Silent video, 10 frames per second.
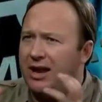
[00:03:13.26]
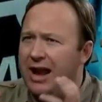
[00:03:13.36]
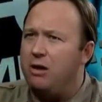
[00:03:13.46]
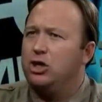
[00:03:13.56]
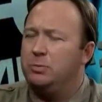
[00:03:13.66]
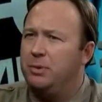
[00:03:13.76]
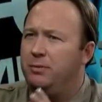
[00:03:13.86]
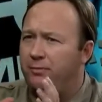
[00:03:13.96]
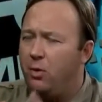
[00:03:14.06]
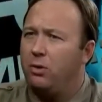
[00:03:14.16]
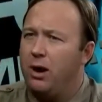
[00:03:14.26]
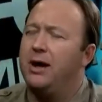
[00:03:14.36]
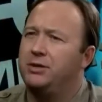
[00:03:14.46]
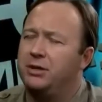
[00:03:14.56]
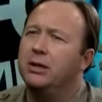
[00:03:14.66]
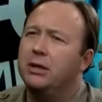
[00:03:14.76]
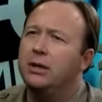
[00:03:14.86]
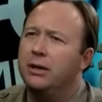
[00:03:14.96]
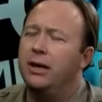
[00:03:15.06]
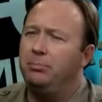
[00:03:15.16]
announcement for us.
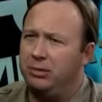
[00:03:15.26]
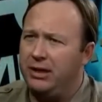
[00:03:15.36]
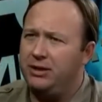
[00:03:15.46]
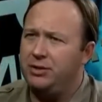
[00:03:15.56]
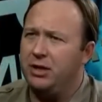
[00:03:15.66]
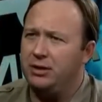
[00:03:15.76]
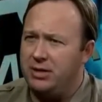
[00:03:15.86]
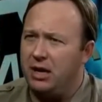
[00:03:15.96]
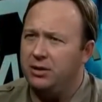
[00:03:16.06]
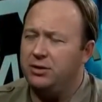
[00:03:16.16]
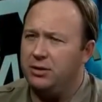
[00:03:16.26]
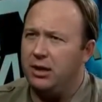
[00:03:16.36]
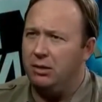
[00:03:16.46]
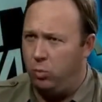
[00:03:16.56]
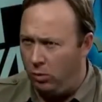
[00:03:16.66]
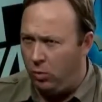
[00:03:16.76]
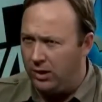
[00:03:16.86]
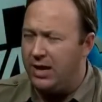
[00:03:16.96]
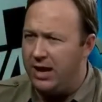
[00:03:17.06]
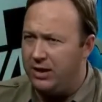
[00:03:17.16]
Please tell us
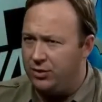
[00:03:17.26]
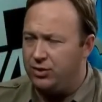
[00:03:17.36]
what that is,